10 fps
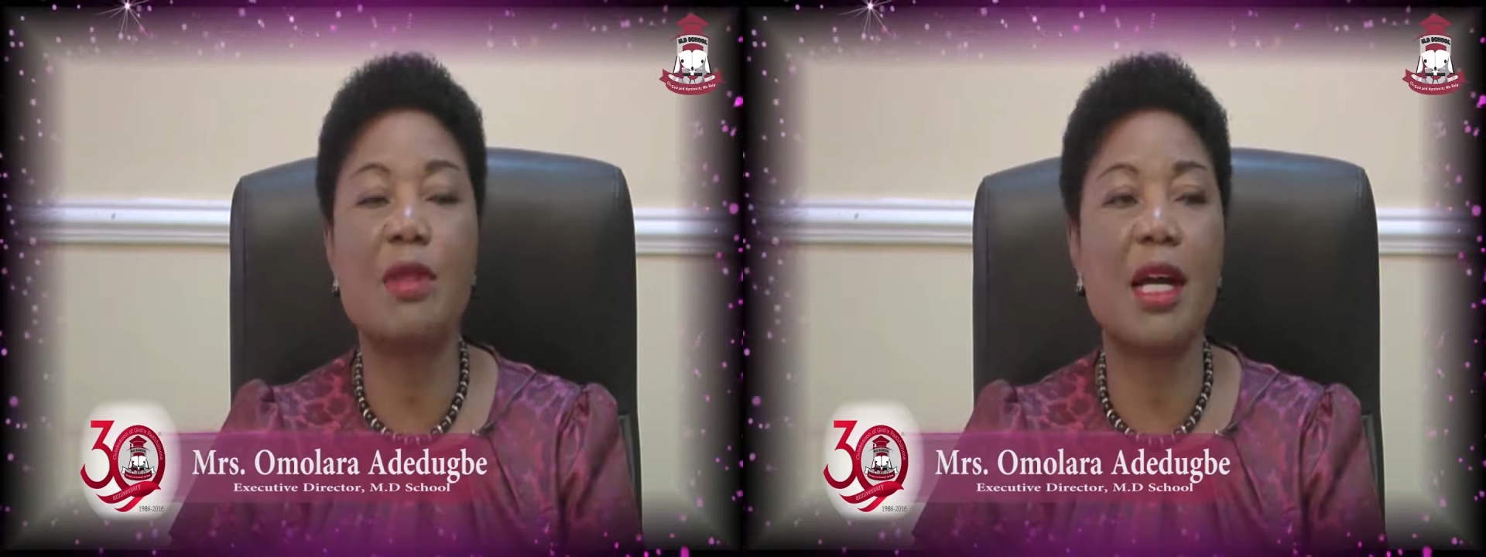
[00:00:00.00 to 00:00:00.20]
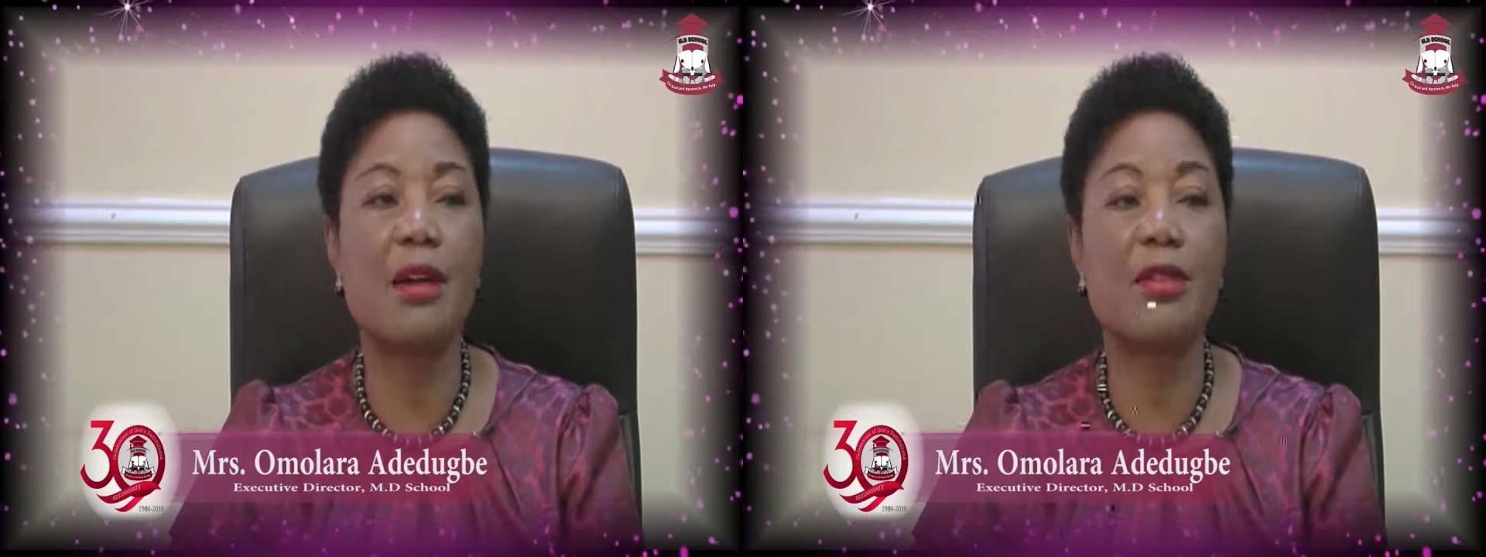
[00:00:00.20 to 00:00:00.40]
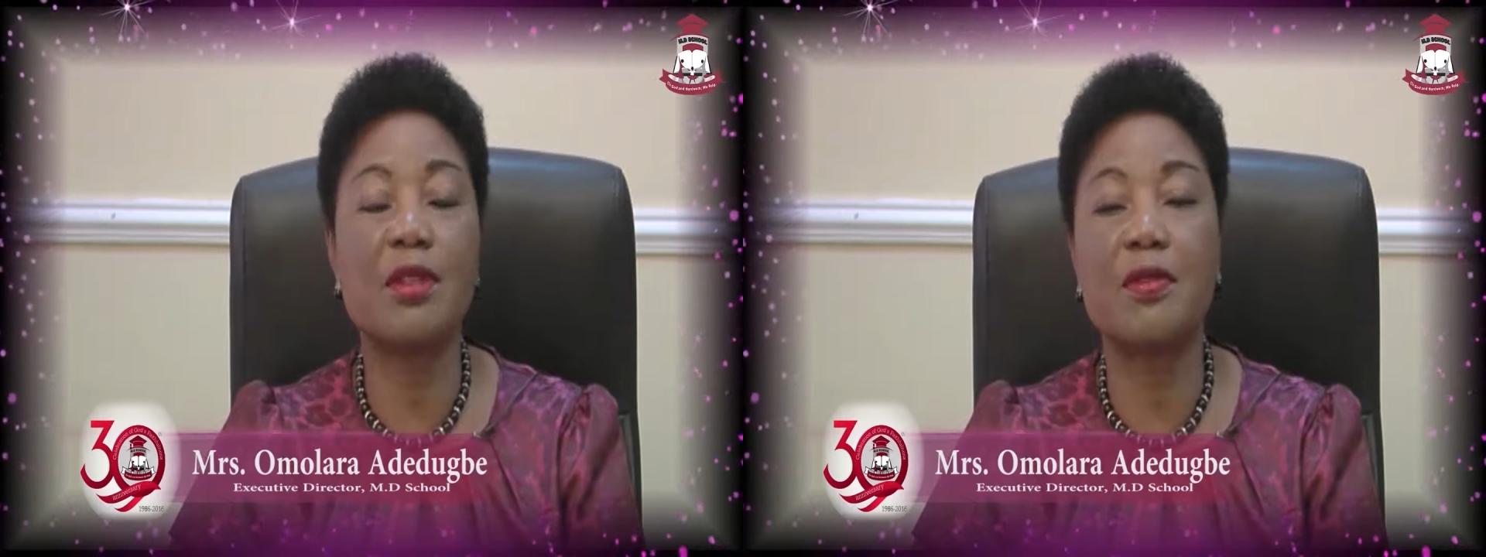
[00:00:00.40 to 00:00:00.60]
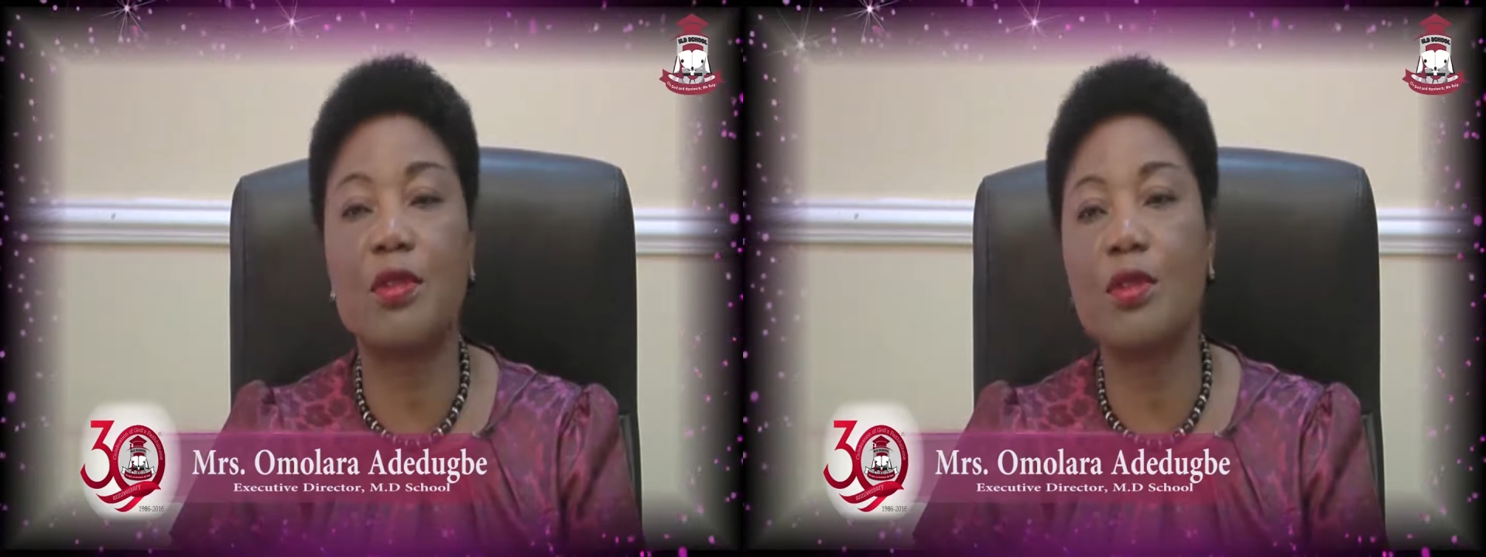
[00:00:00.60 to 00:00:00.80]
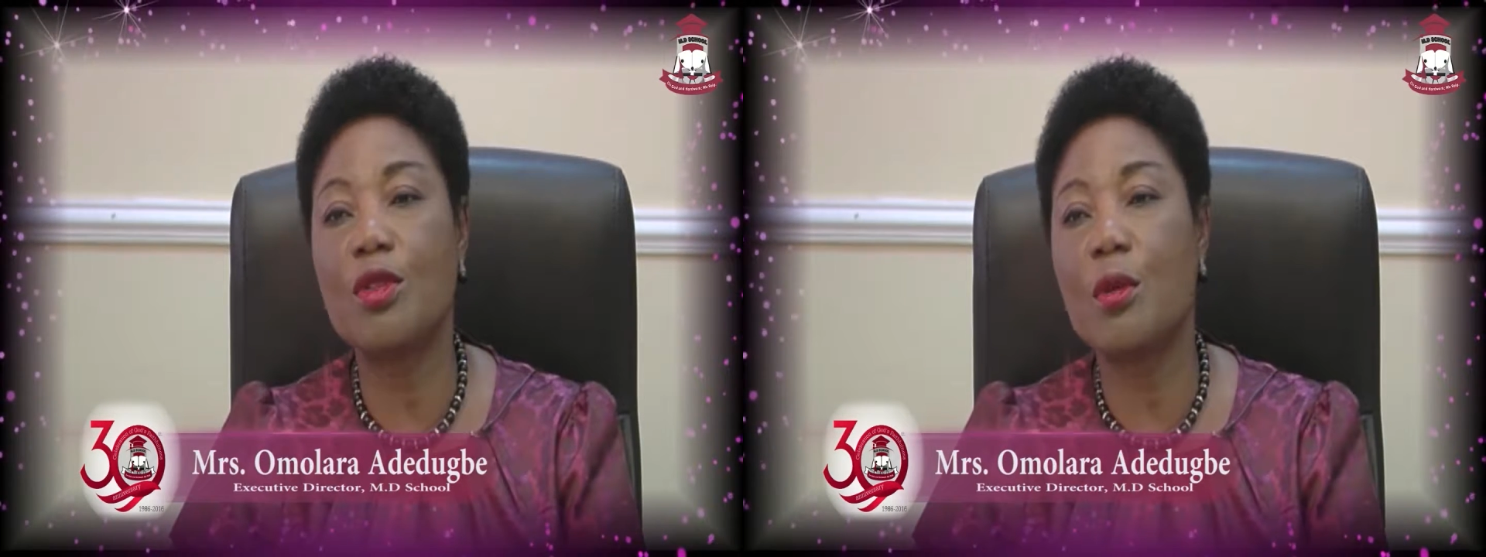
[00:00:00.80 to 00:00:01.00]
my house is
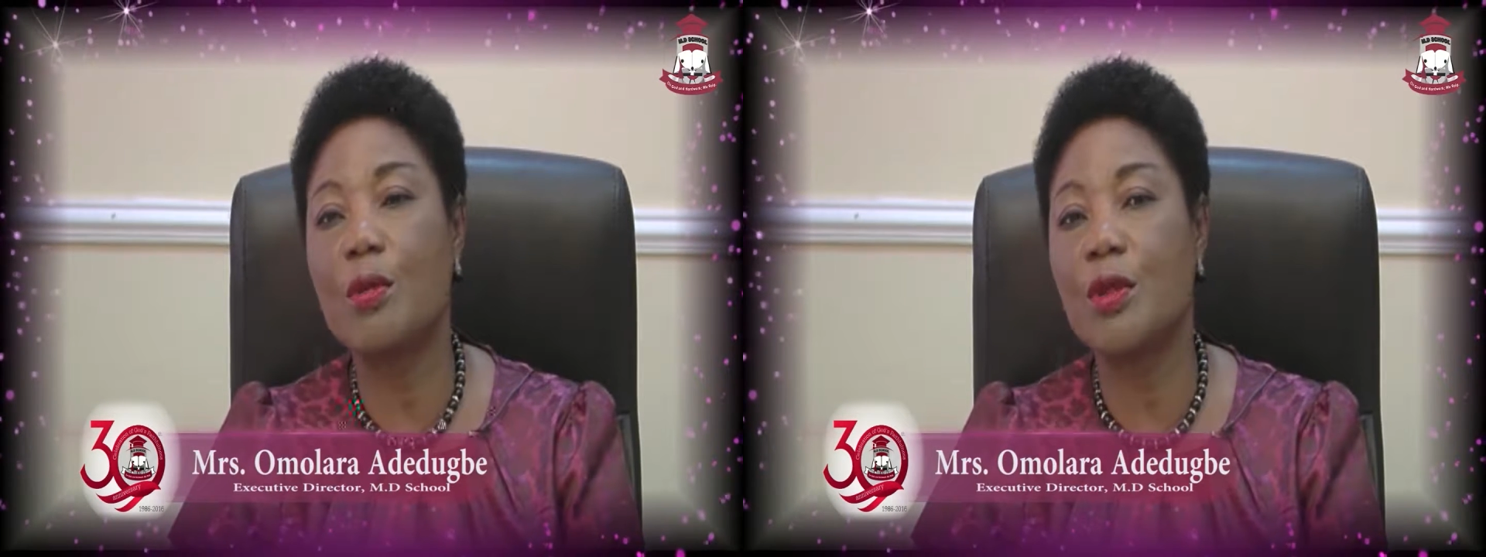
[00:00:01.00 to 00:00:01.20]
filled up